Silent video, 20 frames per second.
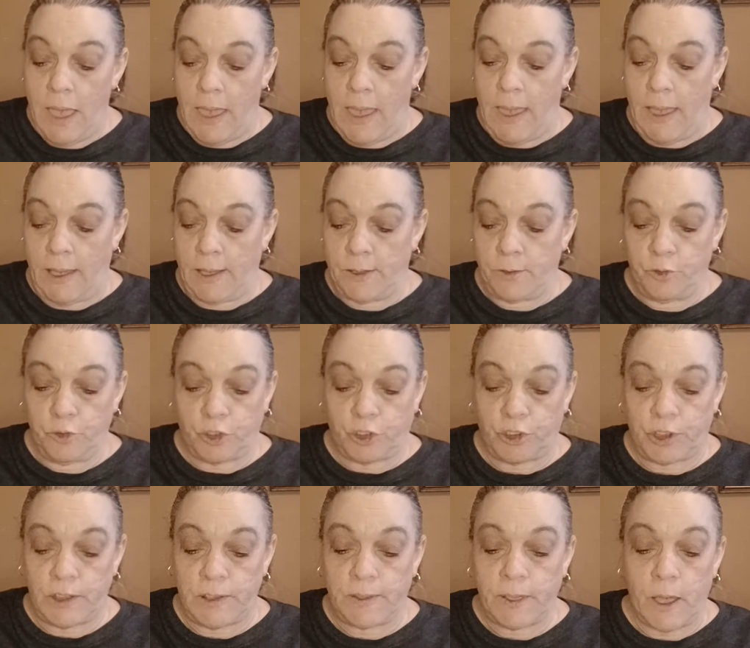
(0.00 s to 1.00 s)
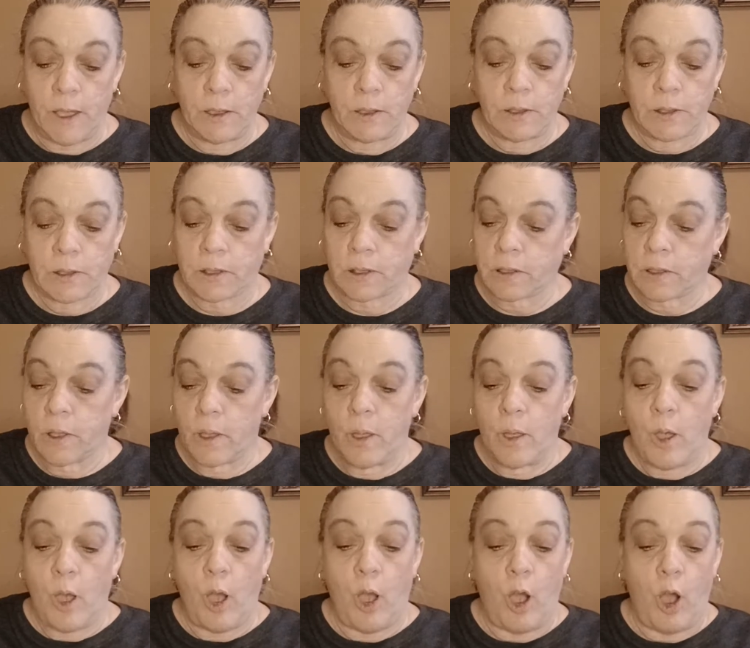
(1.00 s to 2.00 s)
And she does
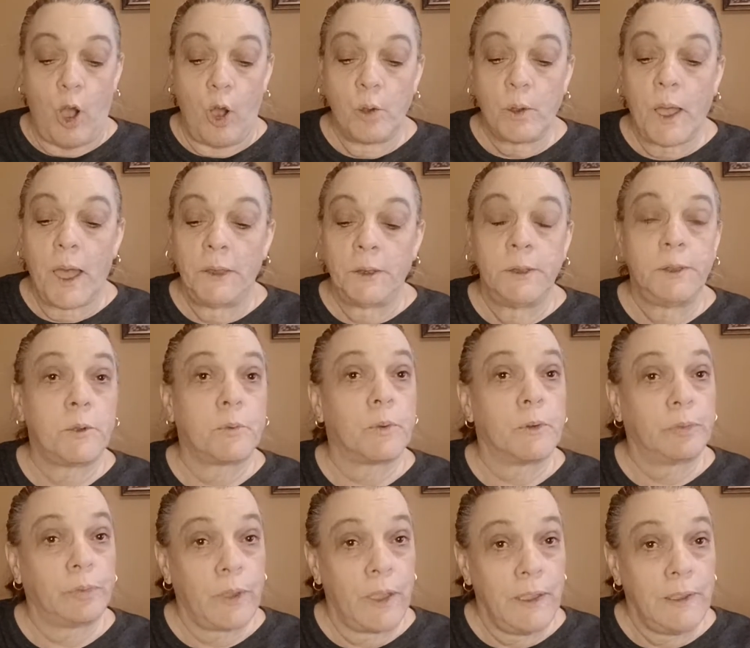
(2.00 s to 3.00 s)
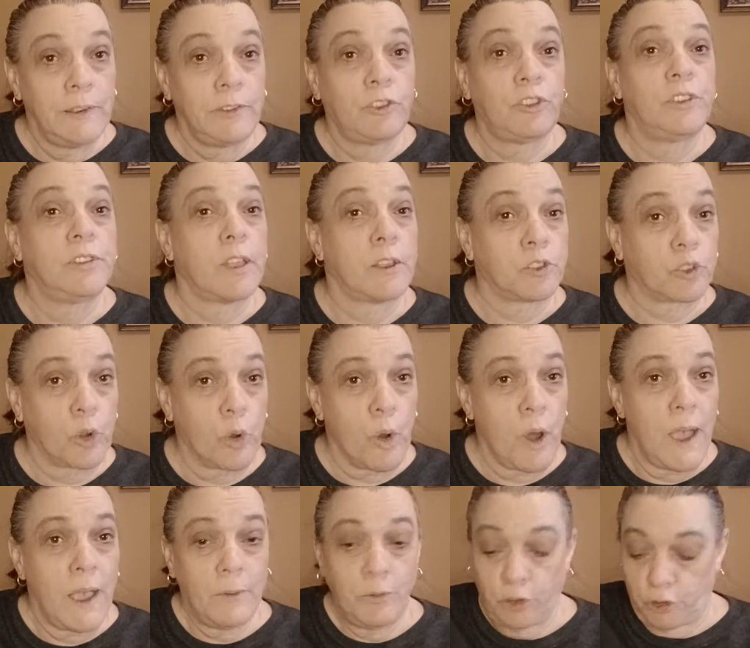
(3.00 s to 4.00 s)
all kind of different things. She does
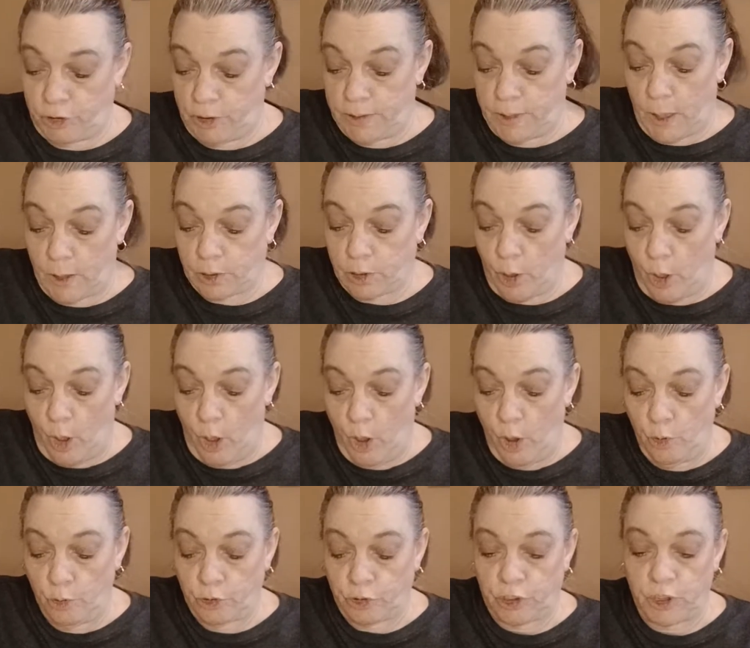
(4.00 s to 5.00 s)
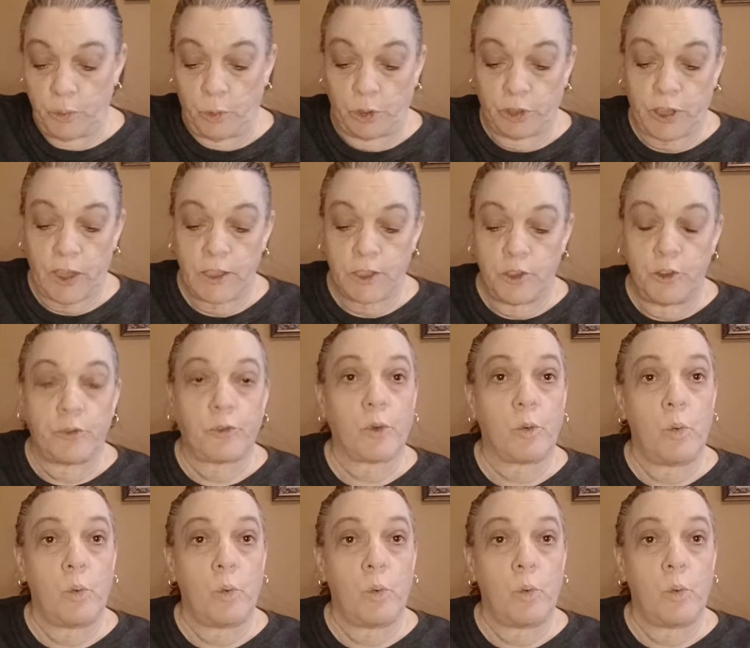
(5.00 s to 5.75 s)
crafts. She does hauls. She will take you for